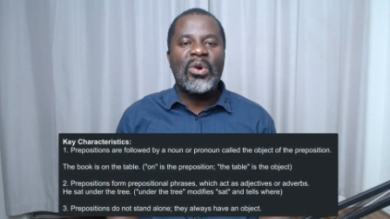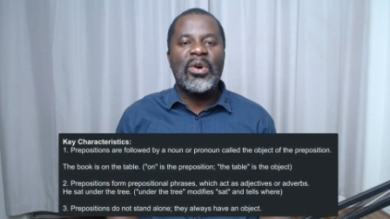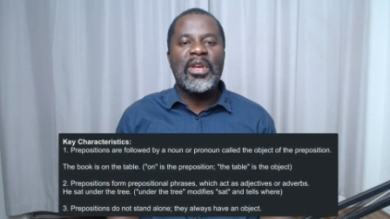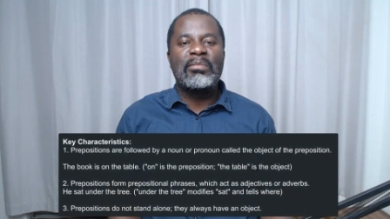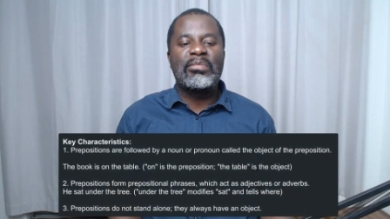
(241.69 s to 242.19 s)

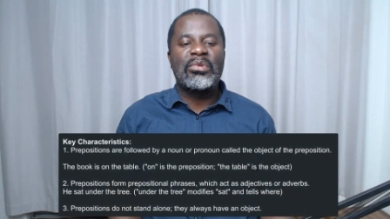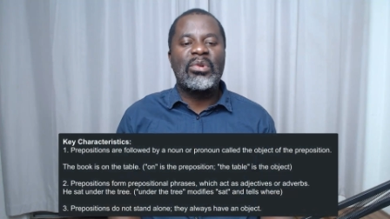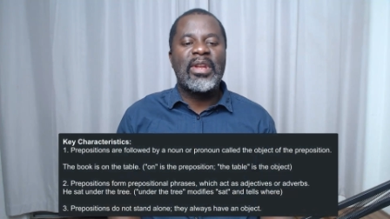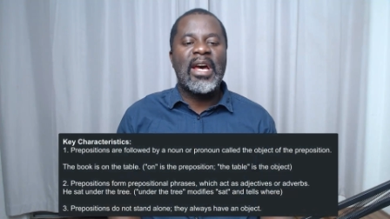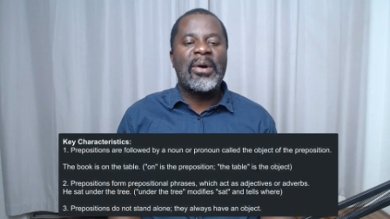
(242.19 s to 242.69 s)
or a
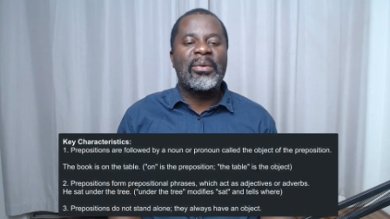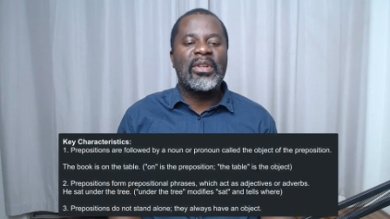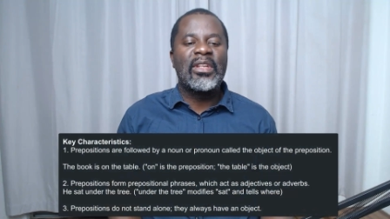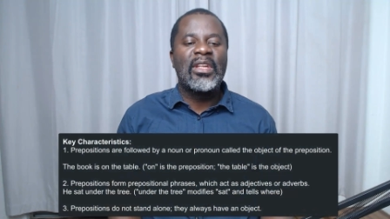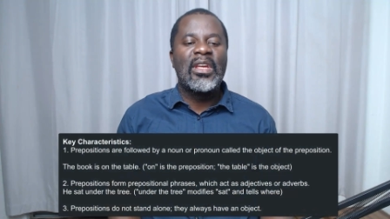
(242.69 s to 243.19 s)

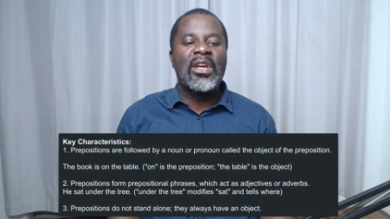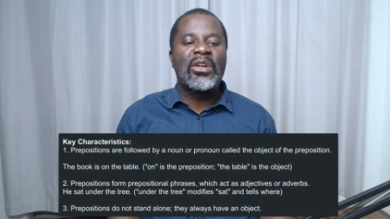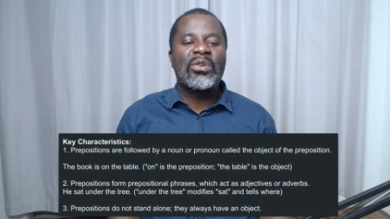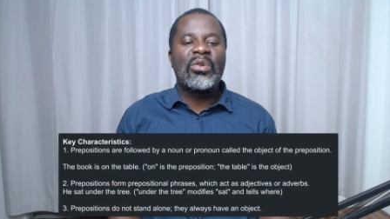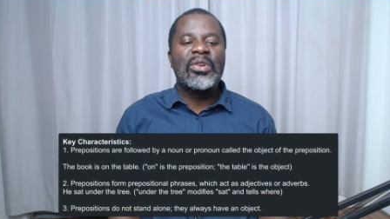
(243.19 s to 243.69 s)
pronoun
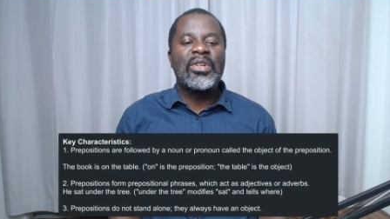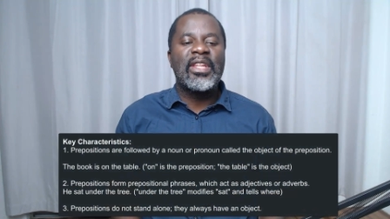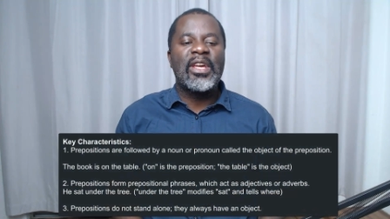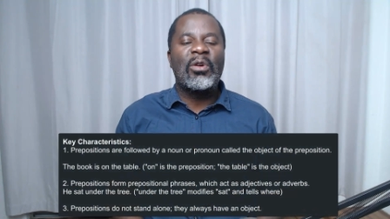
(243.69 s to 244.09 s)
called the